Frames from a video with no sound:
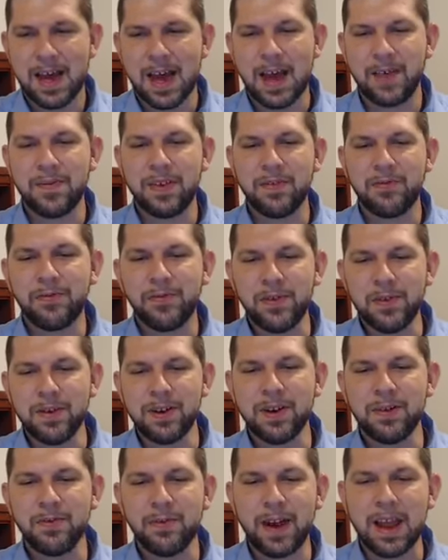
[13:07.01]
Having
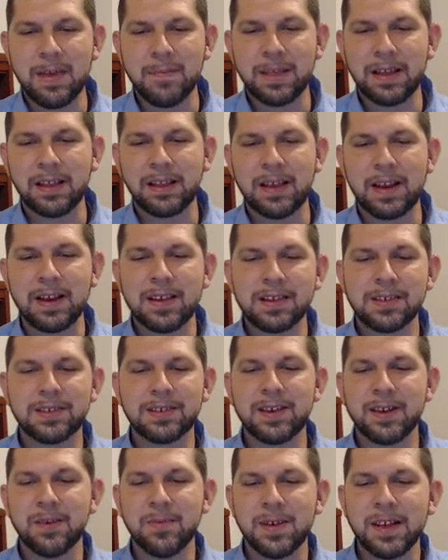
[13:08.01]
food and raiment, let
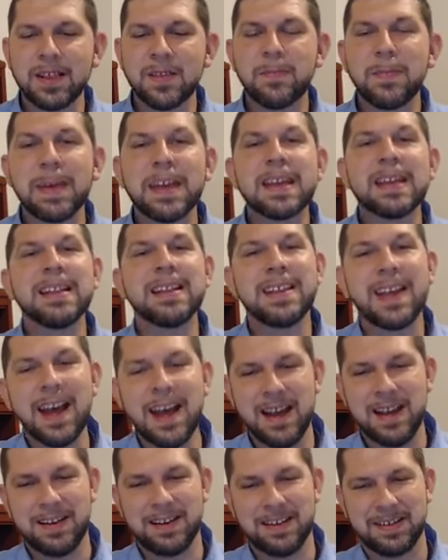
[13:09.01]
us therewith be
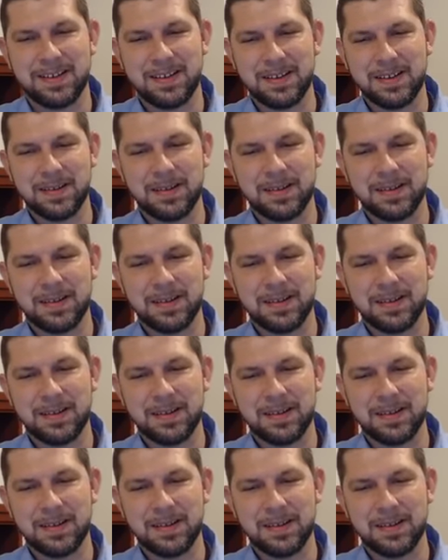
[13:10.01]
content.